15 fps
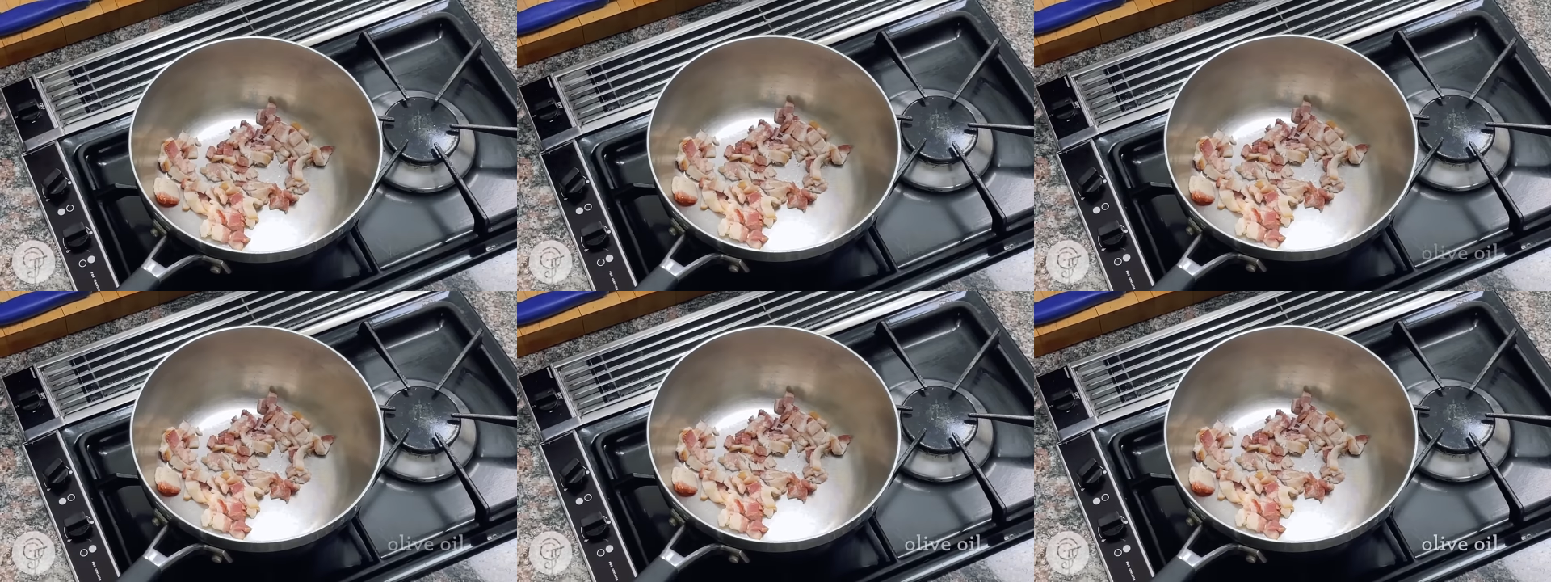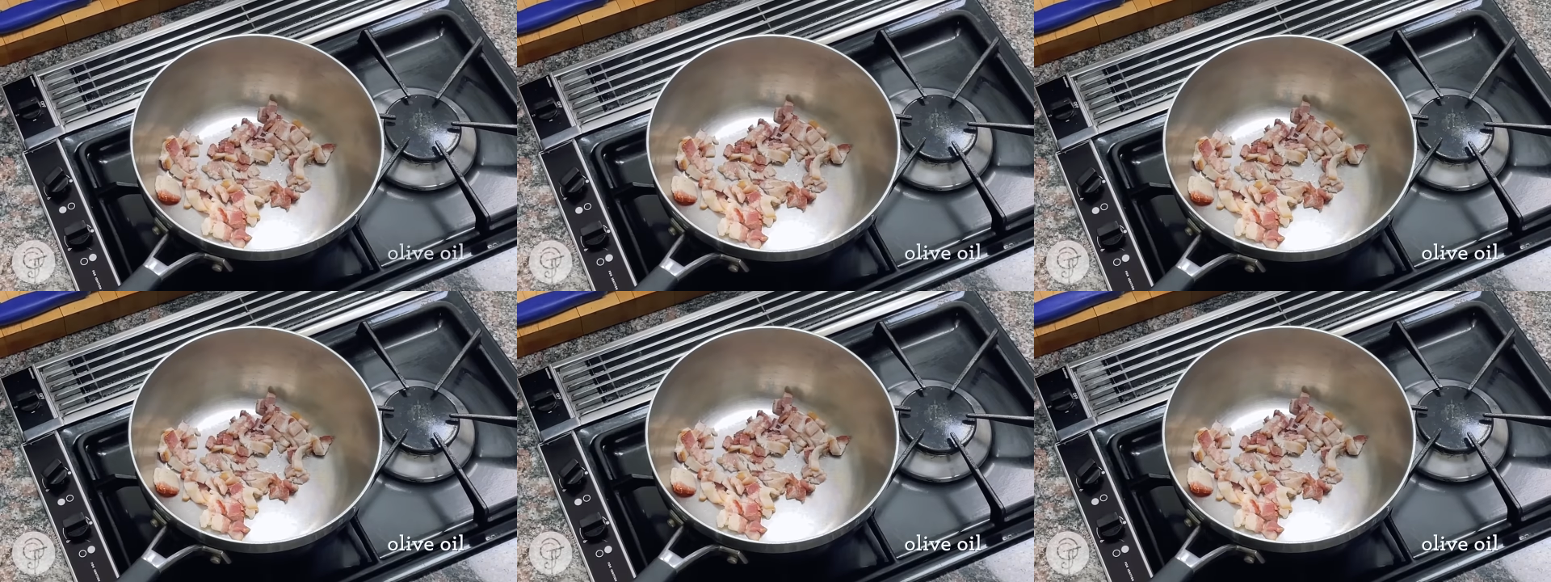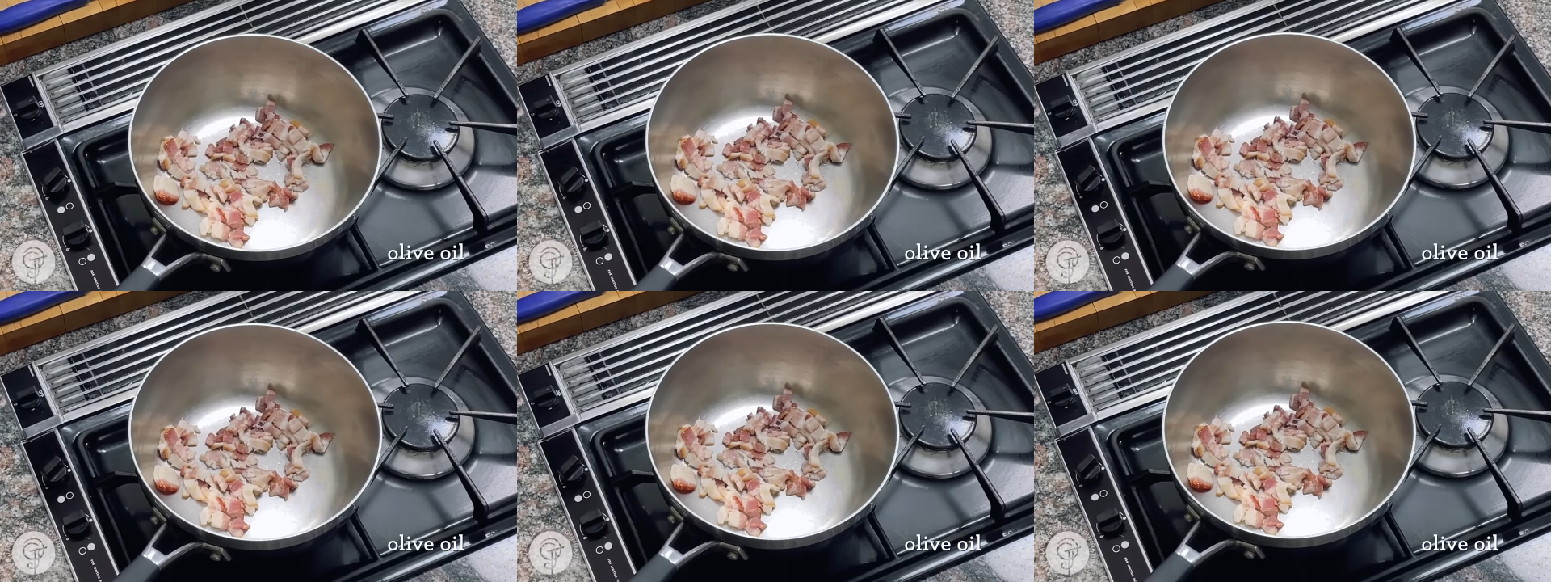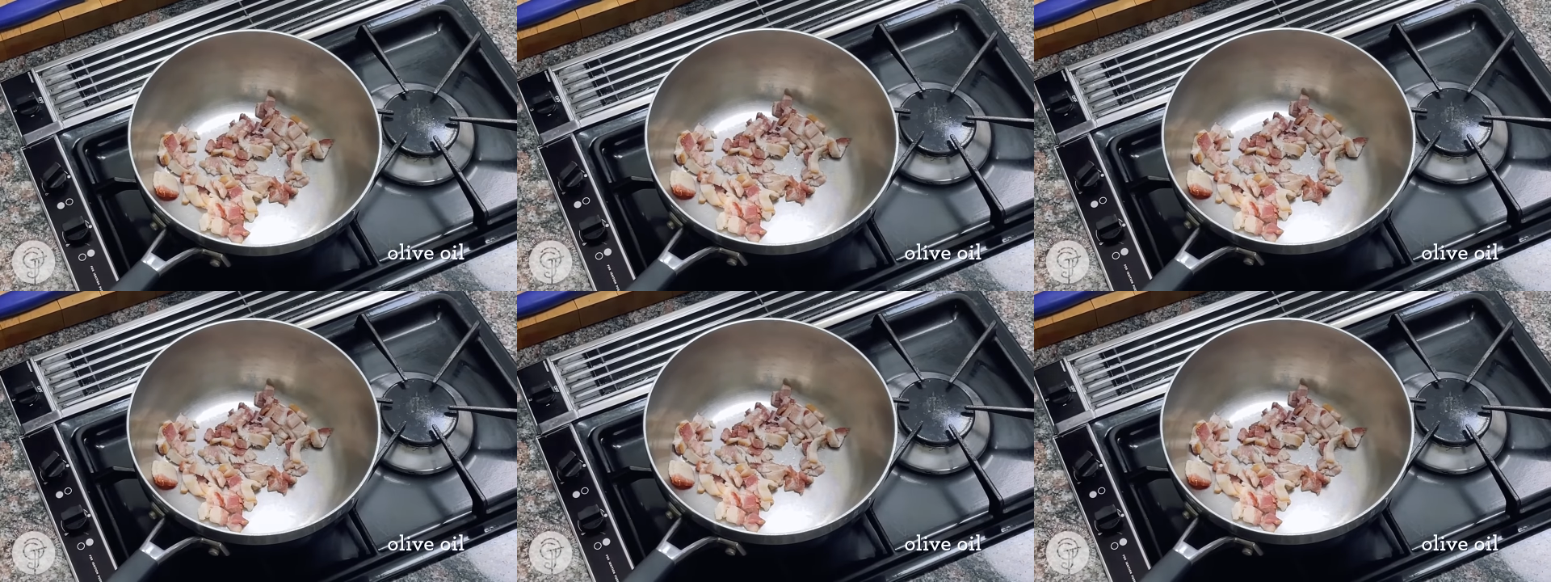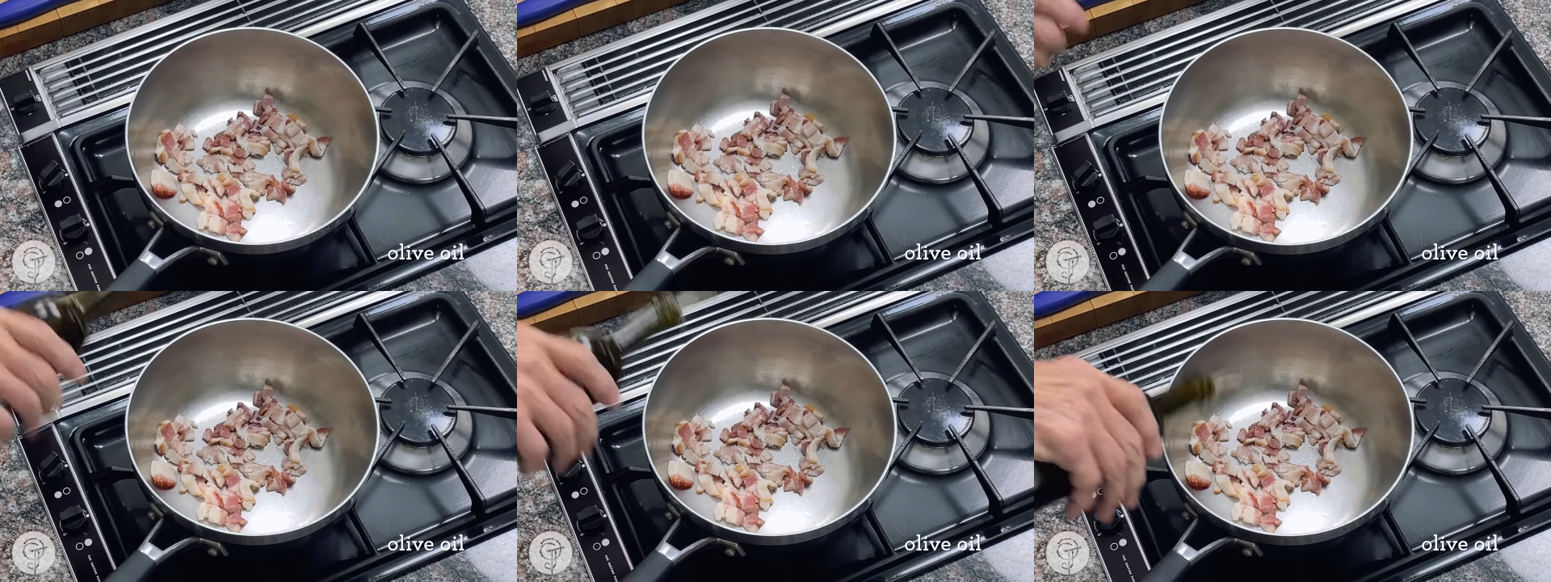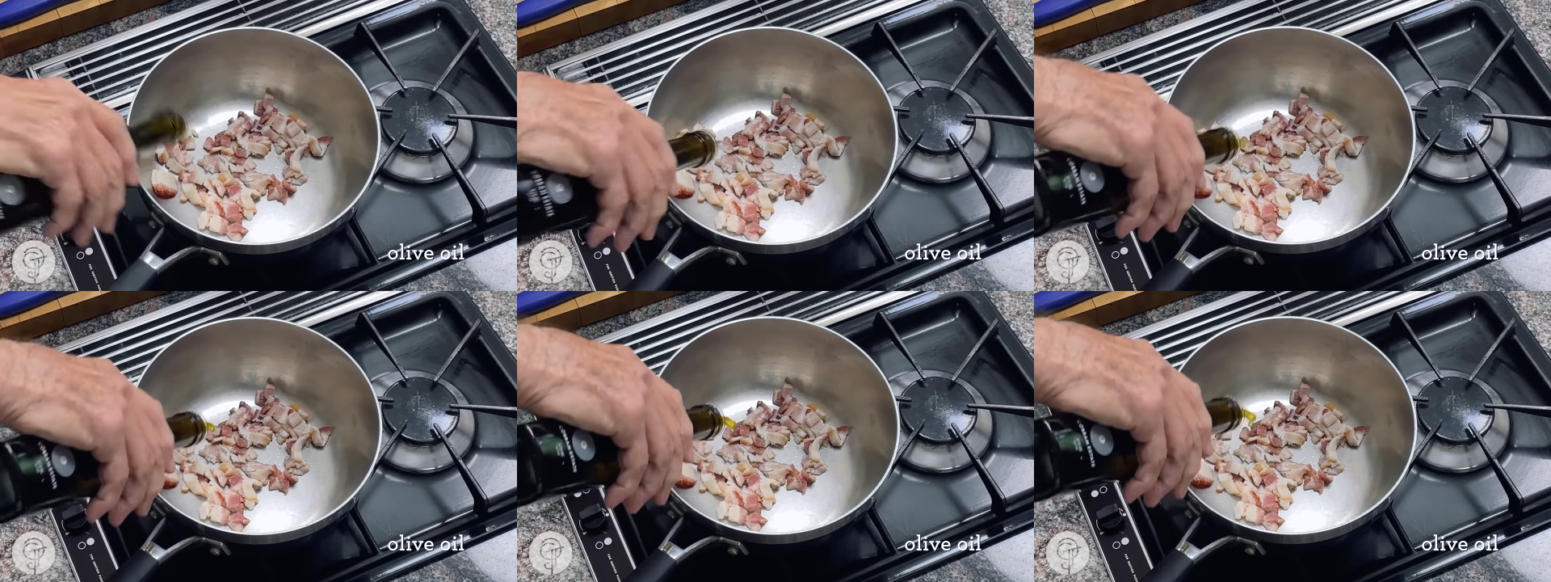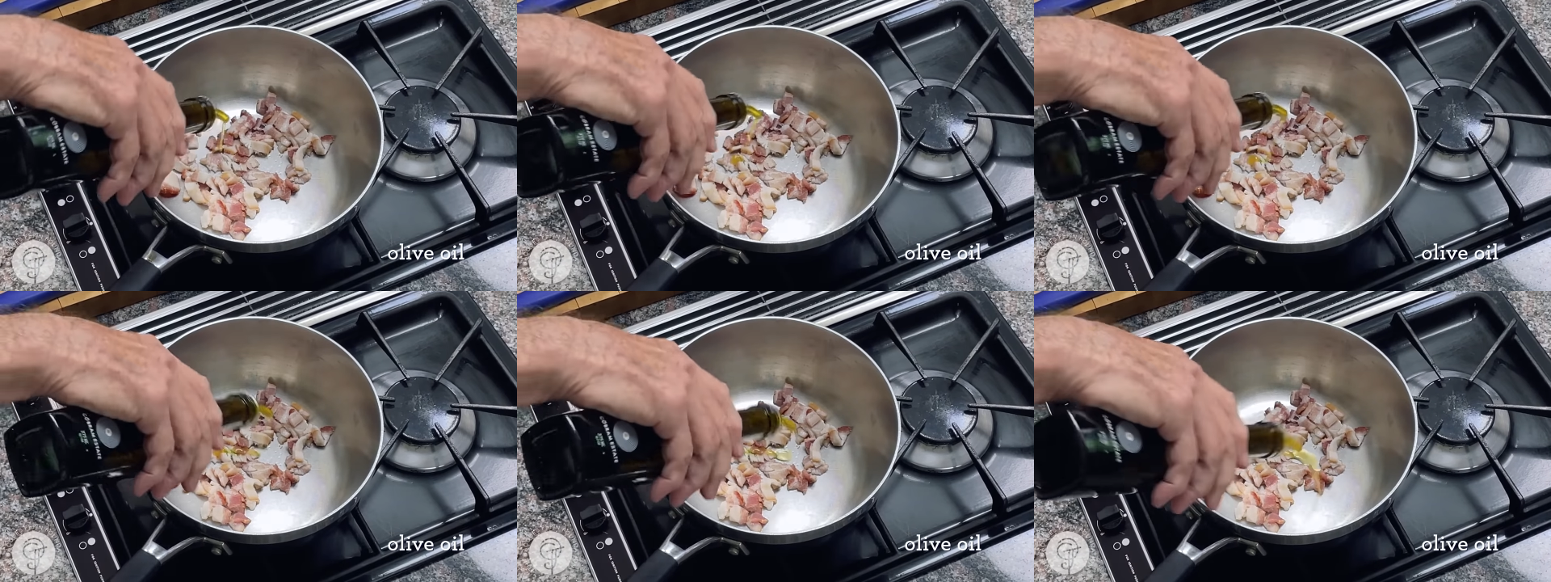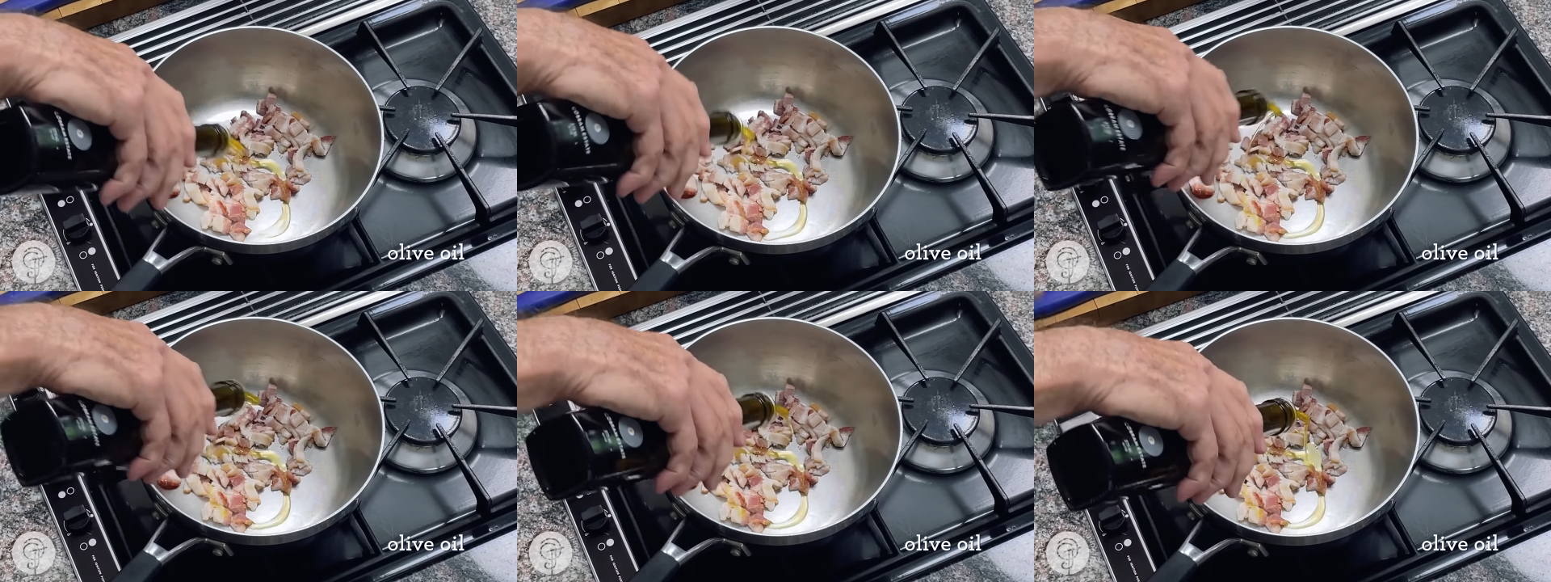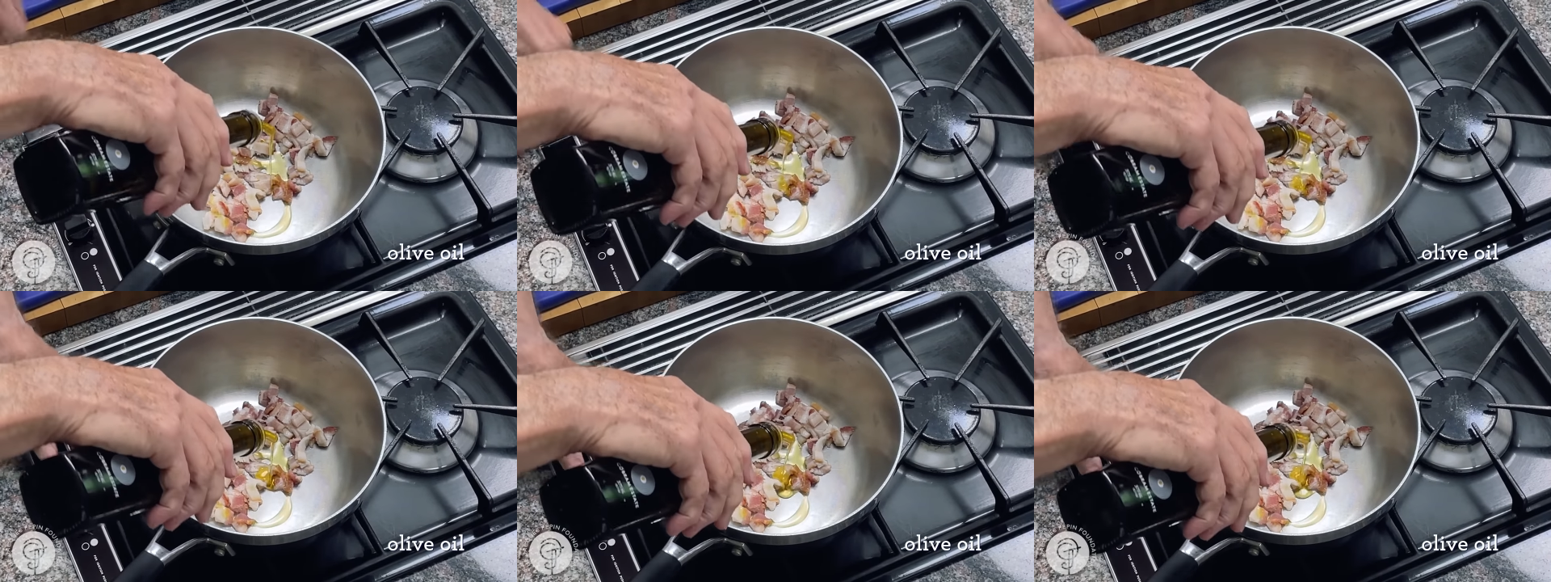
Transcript: (no speaker visible)